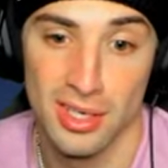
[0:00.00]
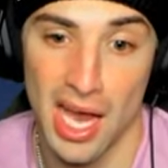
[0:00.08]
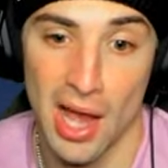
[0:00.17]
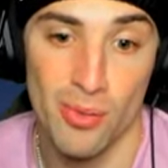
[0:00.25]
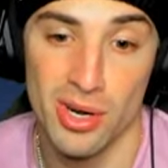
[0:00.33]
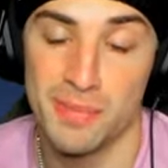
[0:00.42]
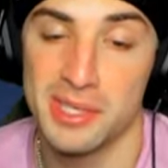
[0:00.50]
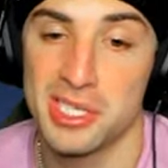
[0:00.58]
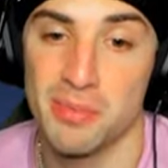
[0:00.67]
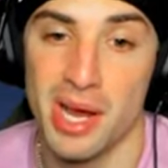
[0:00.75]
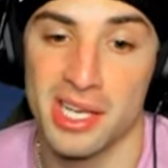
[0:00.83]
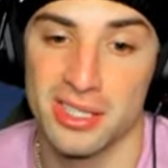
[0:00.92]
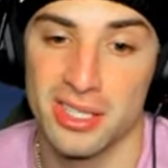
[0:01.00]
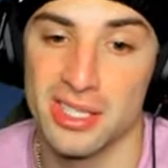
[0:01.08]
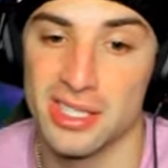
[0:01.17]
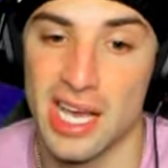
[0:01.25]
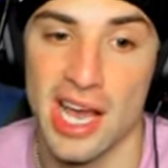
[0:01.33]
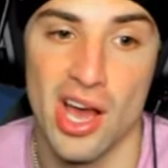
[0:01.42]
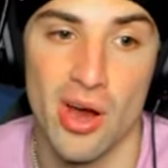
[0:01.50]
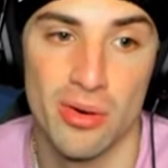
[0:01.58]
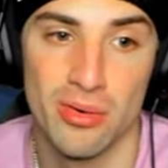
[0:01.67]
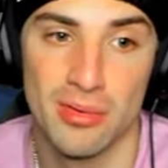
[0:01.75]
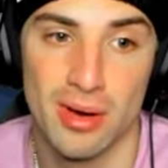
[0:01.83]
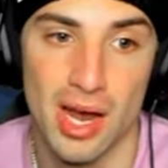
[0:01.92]
I wouldn't be surprised to see his K O.
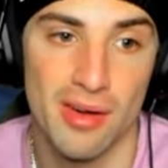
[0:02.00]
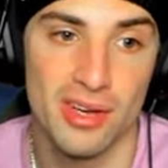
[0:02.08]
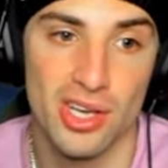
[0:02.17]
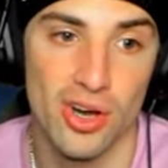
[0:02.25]
I really